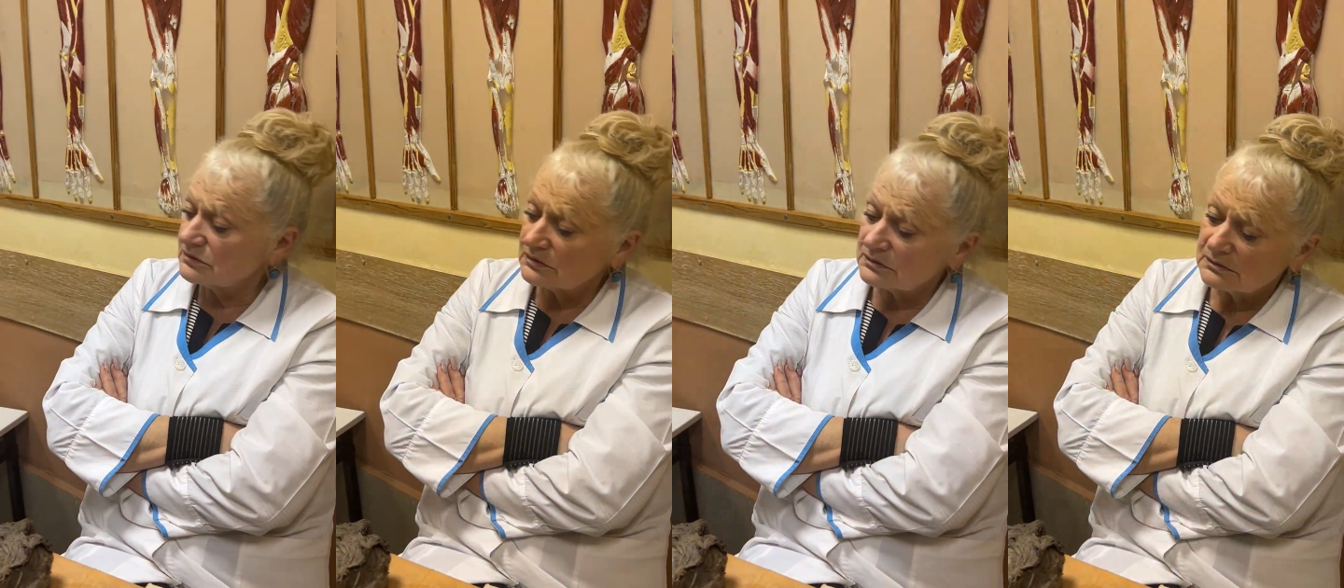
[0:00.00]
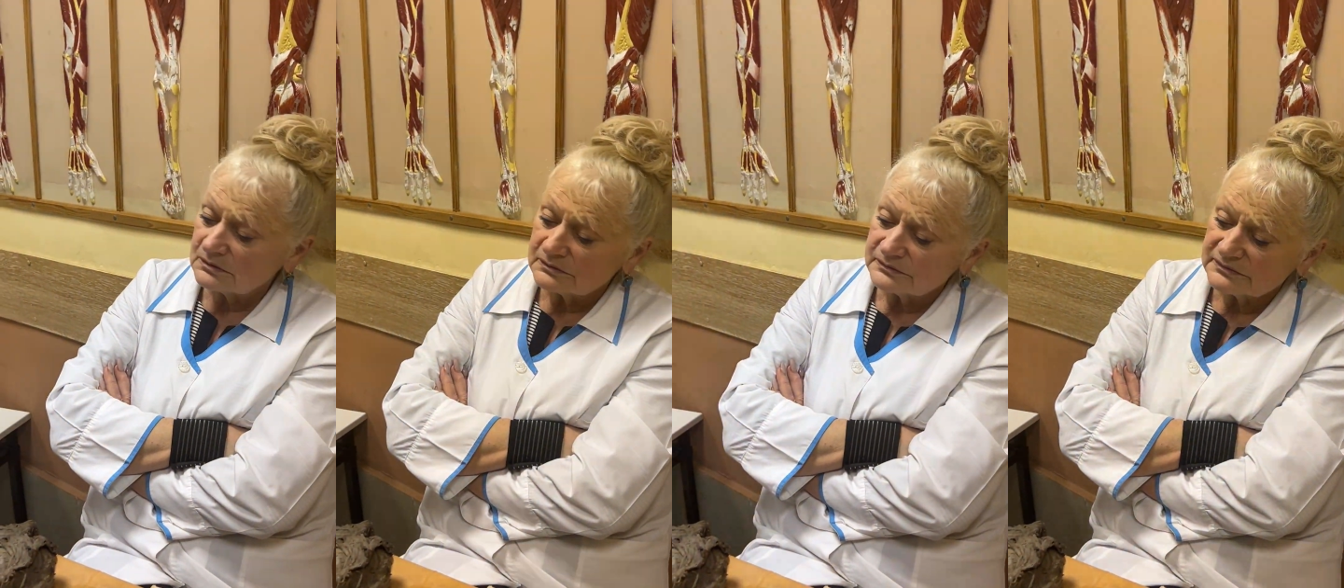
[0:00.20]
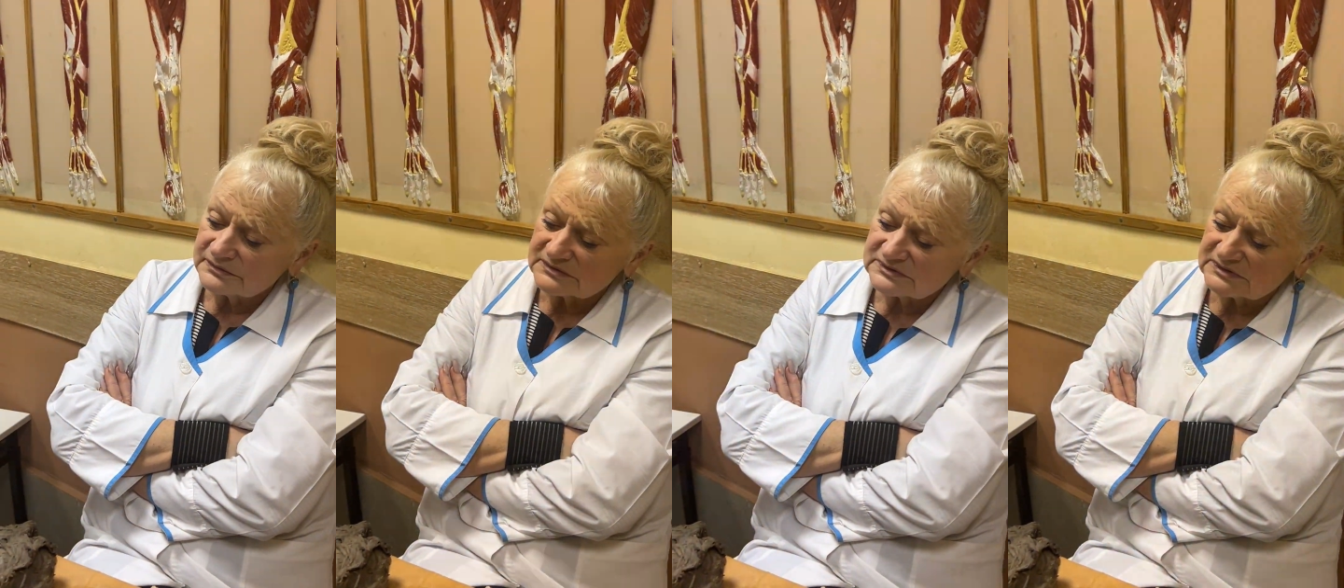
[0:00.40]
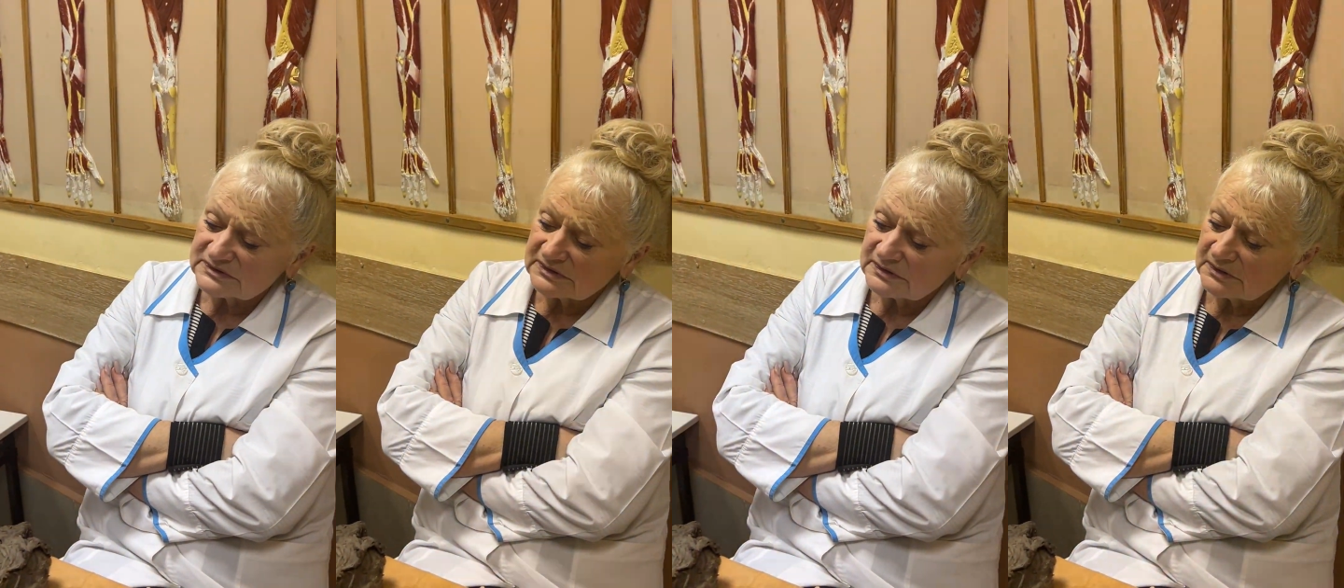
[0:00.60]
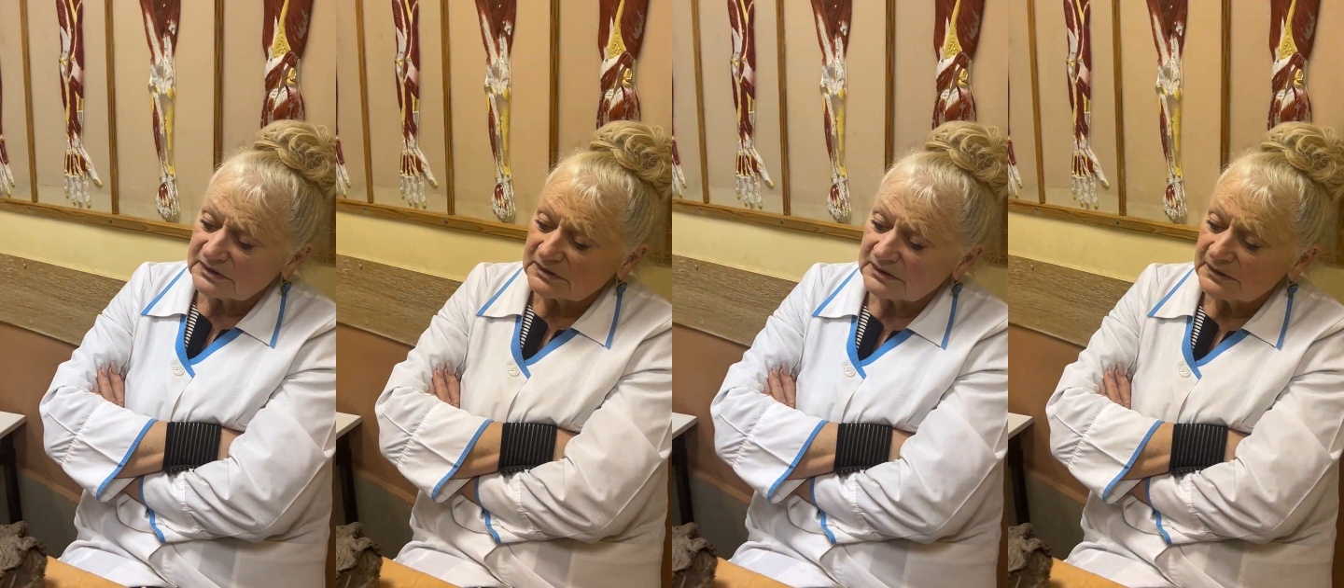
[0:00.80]
of
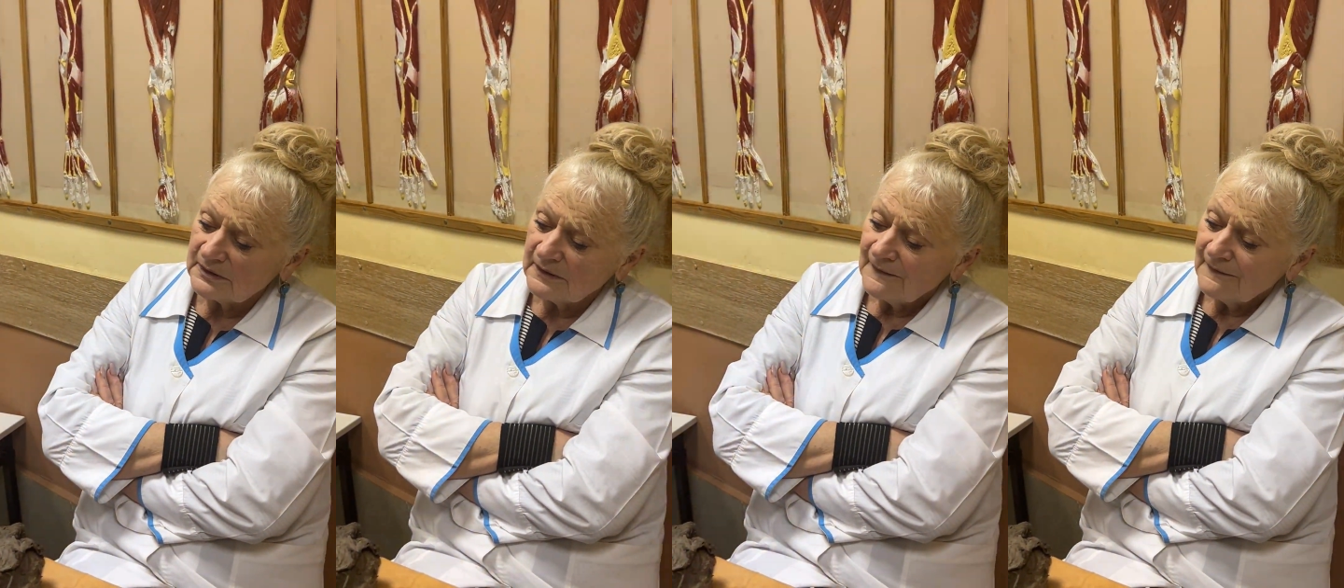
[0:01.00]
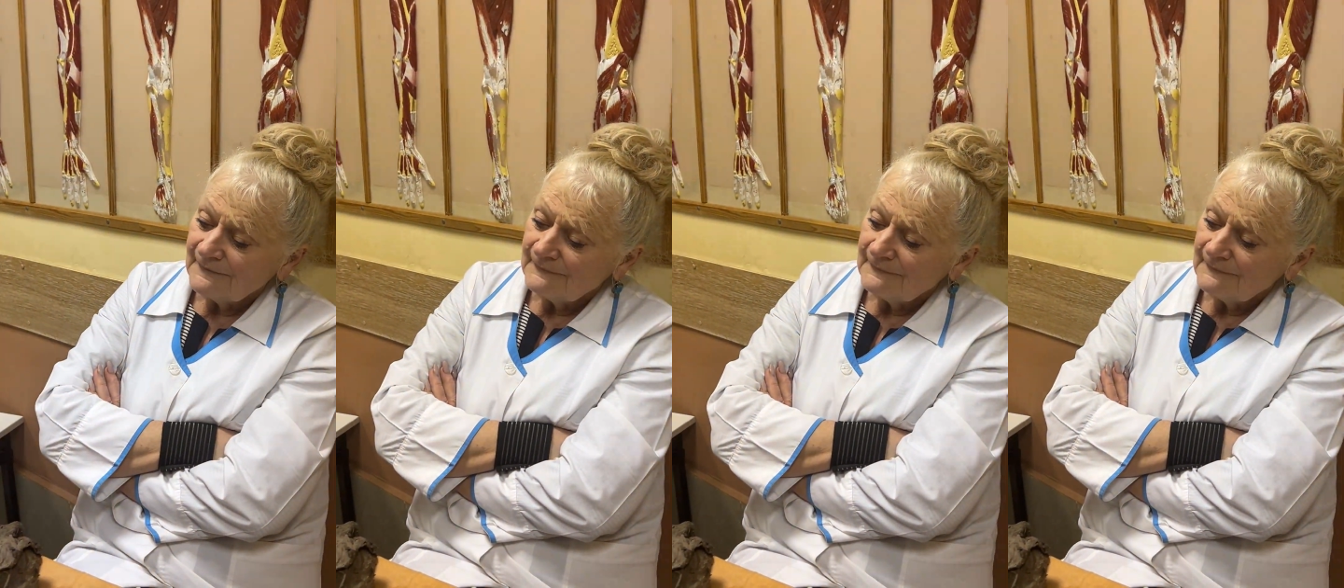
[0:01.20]
the